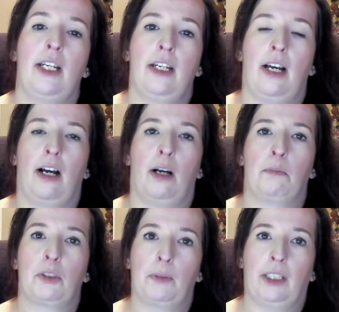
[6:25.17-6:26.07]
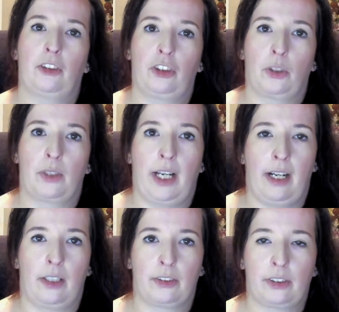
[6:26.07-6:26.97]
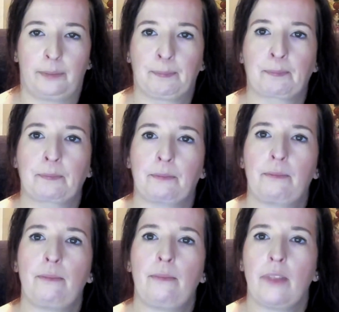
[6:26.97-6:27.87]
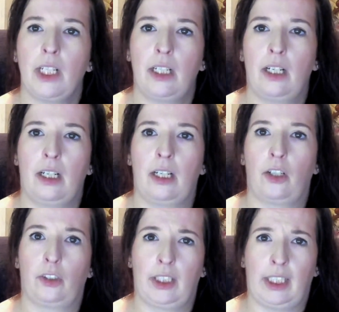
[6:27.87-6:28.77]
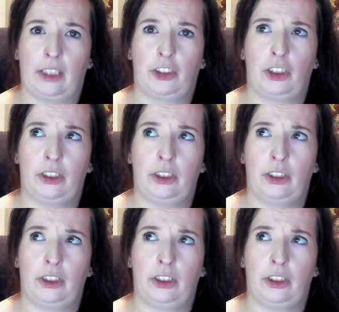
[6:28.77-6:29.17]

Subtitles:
So we actually sold the house early last year.